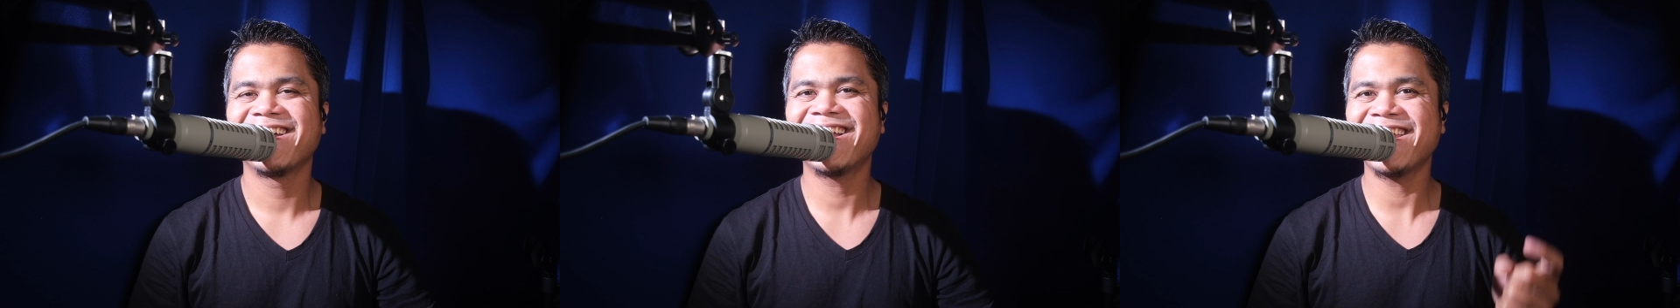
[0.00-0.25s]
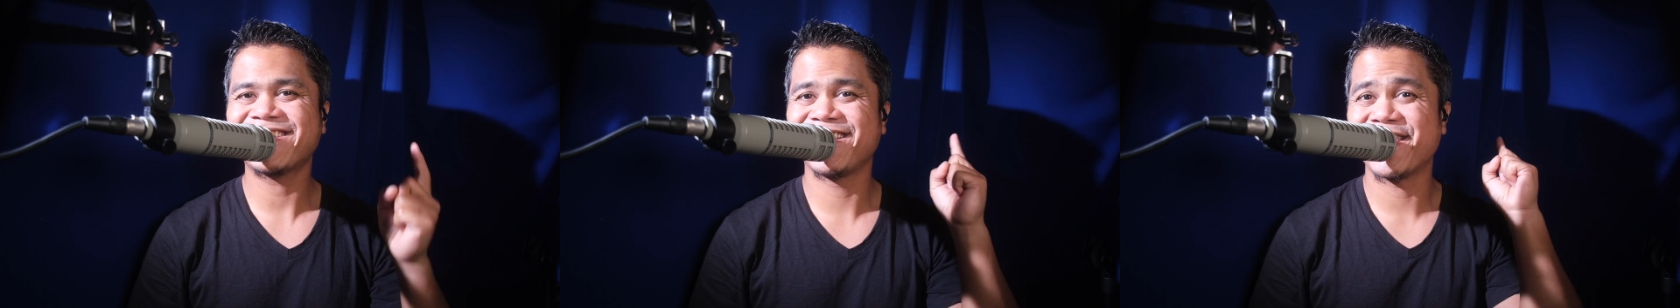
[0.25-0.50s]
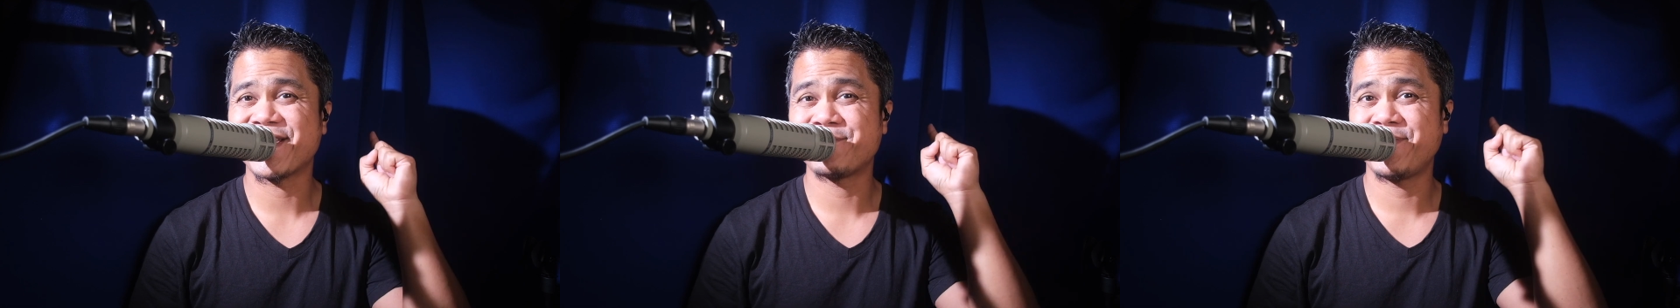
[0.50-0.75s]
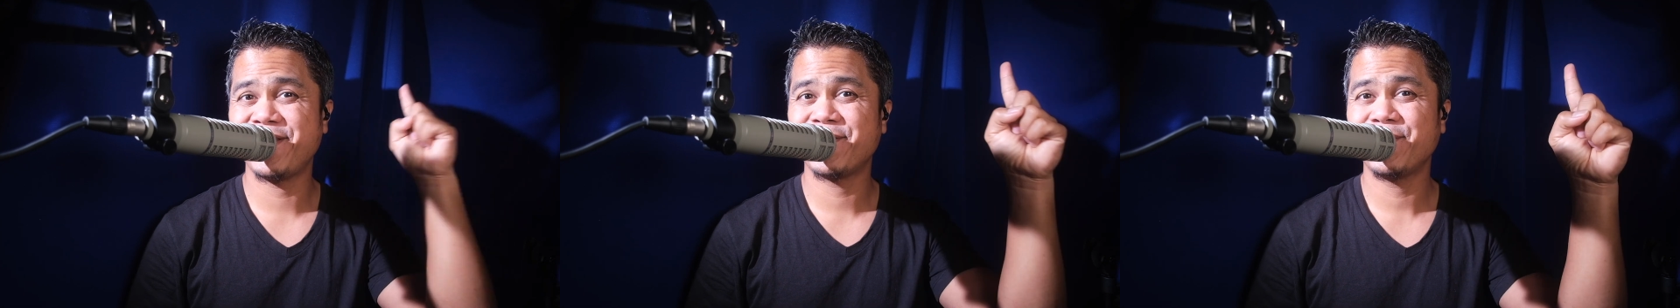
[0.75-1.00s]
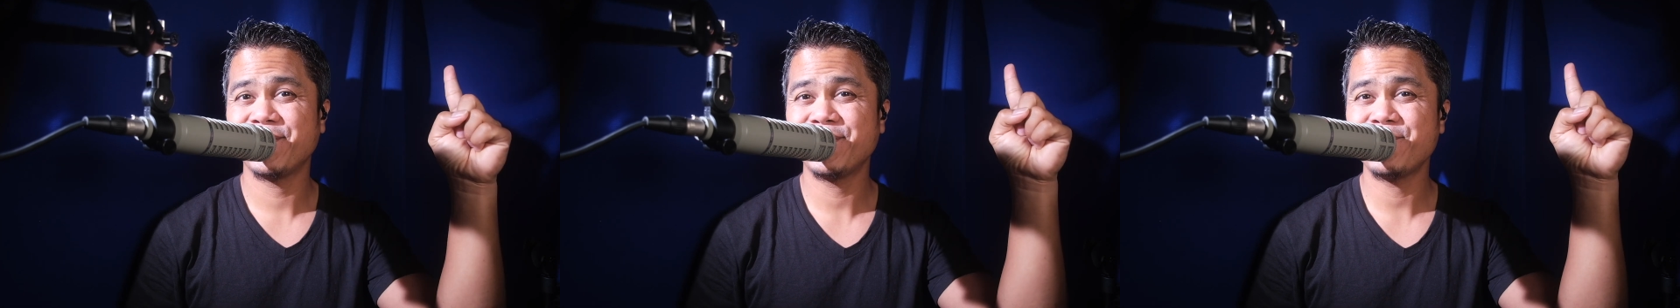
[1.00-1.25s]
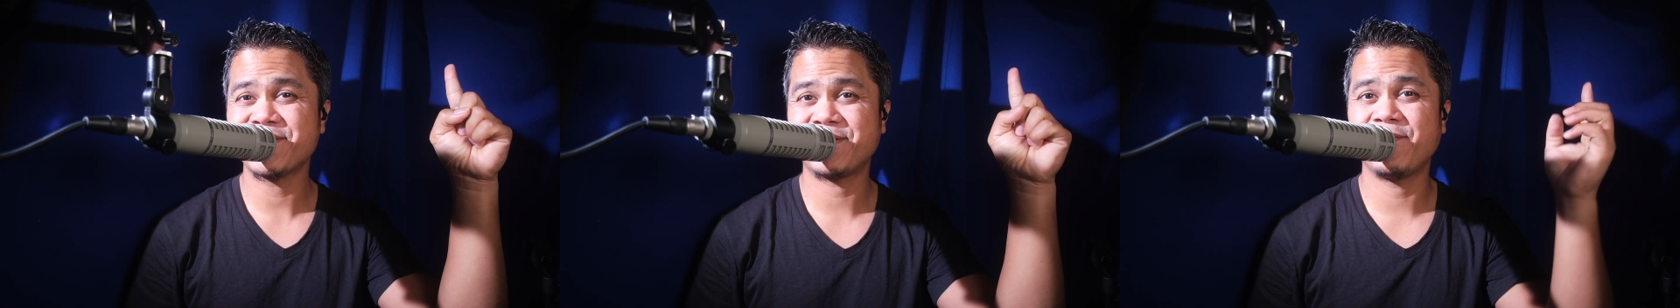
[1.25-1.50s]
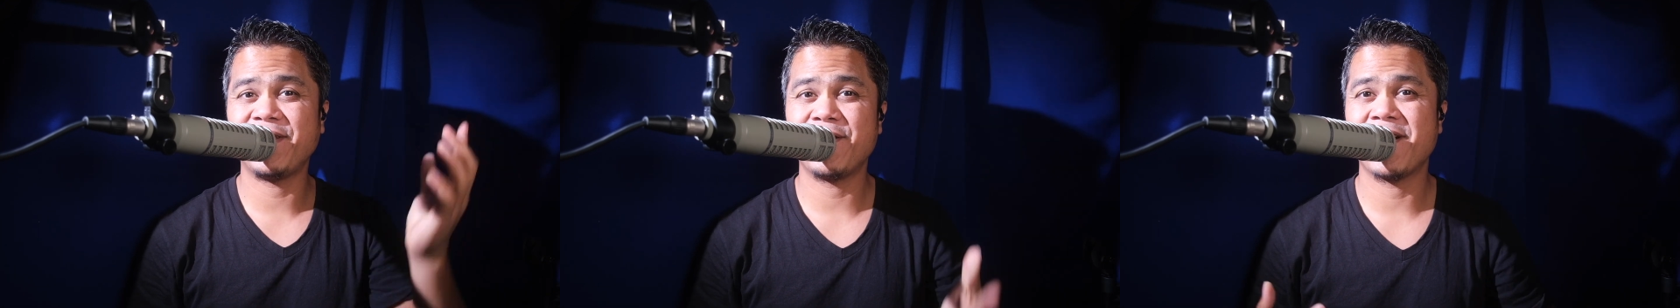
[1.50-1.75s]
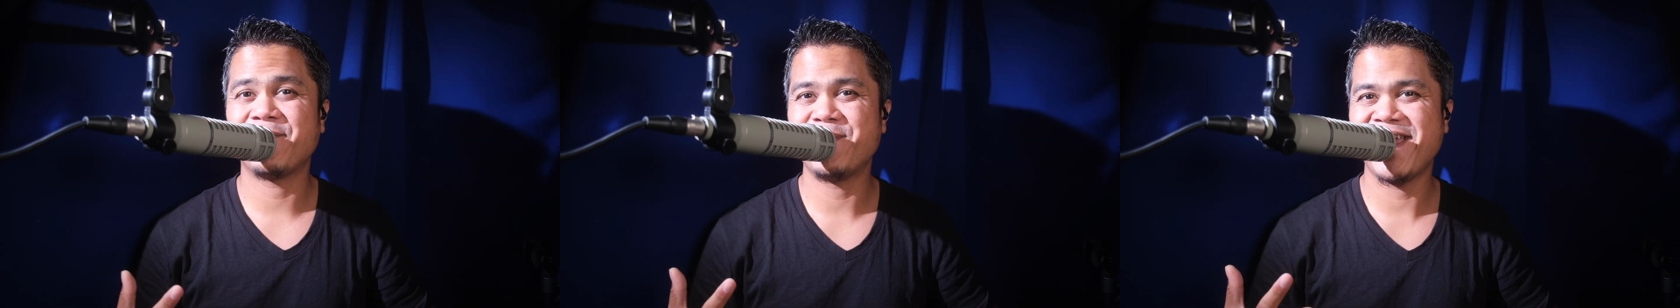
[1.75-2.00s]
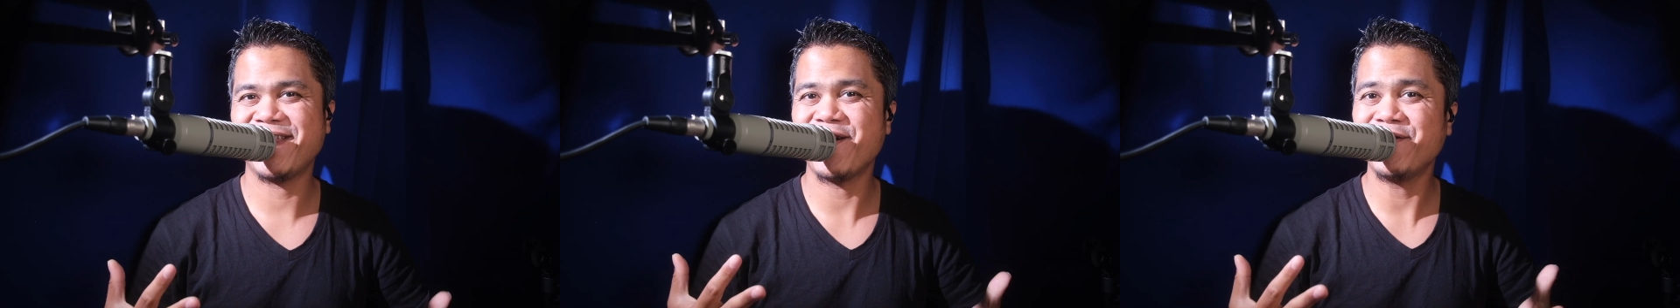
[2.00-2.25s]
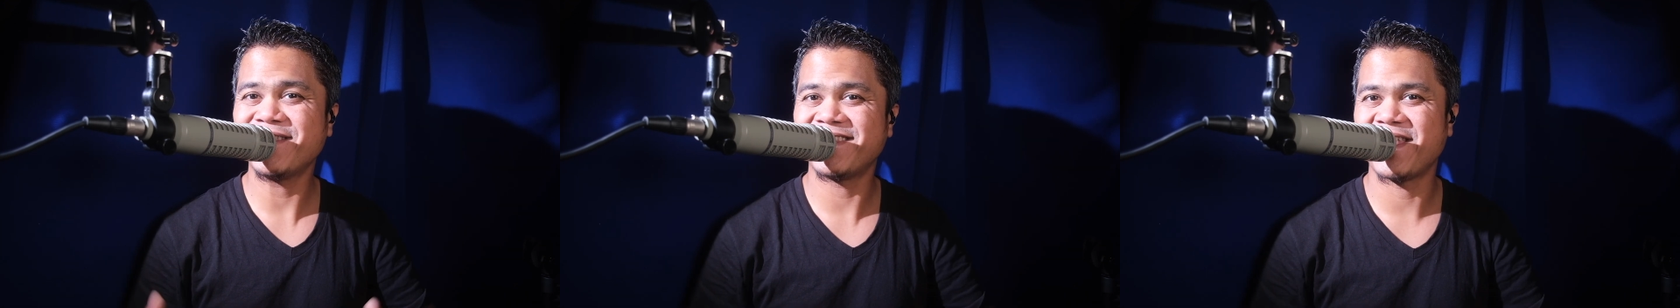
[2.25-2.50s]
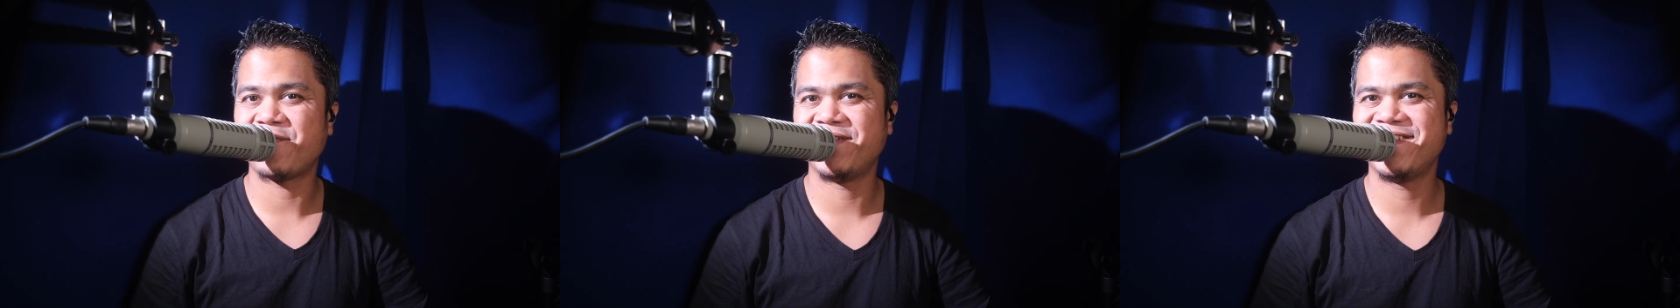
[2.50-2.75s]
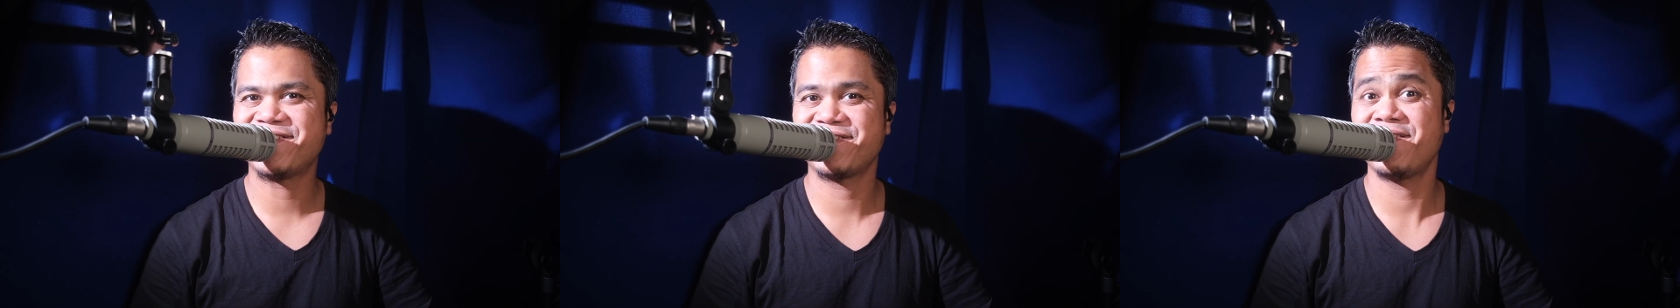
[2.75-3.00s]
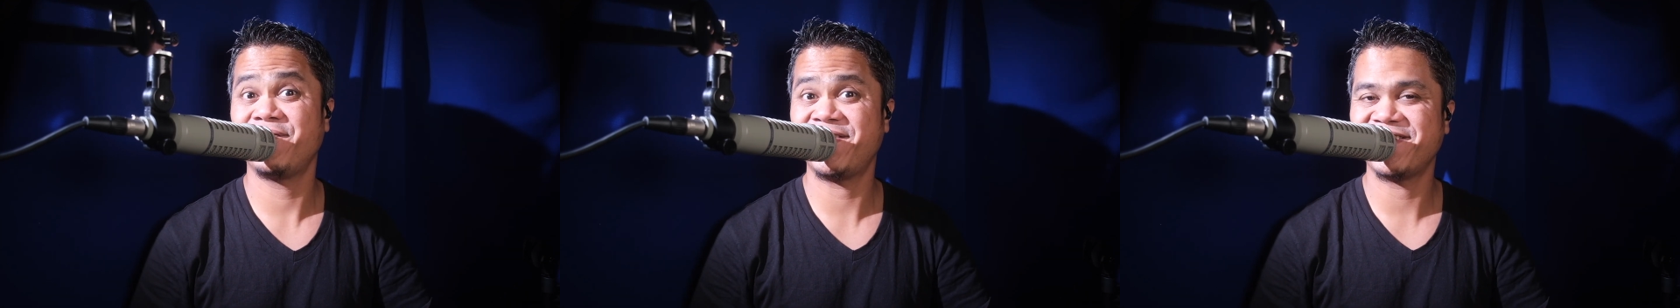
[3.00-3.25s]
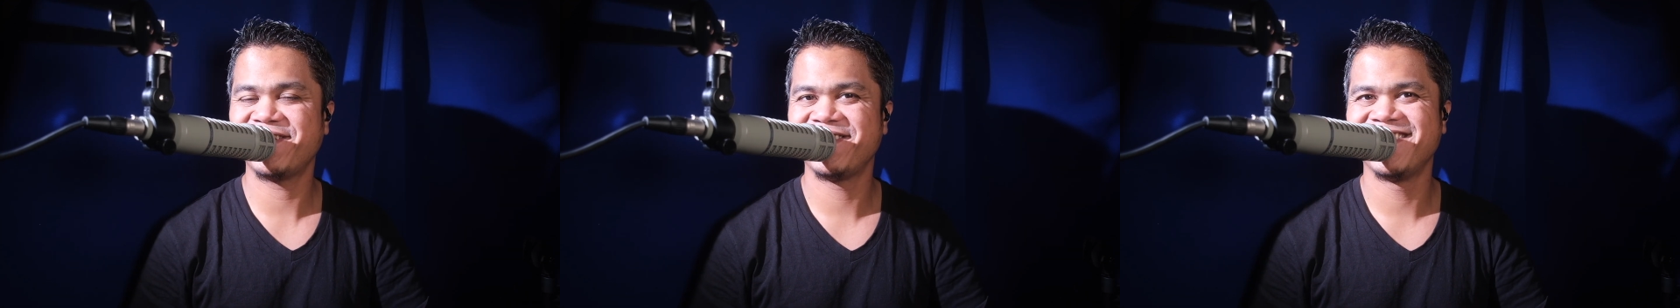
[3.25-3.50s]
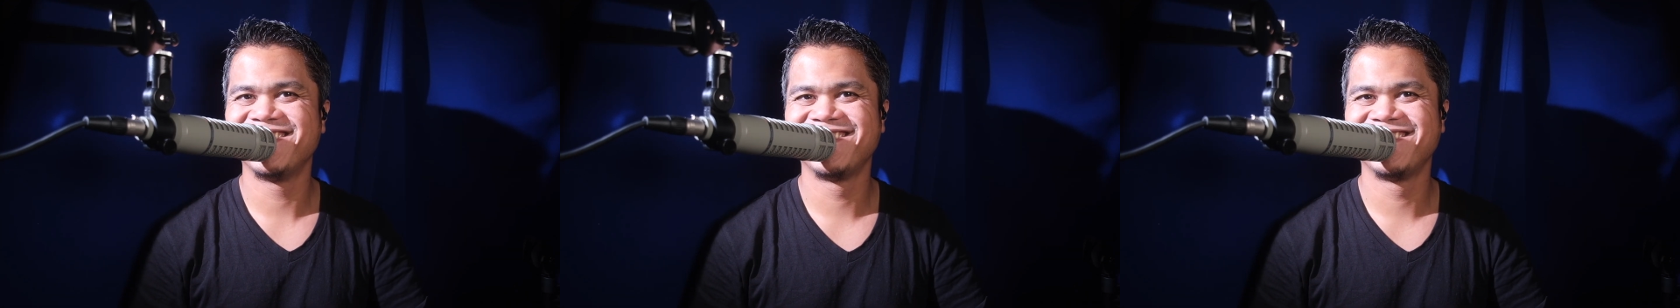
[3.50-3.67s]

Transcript: Click the link up here to watch the video I've made on the definition of done.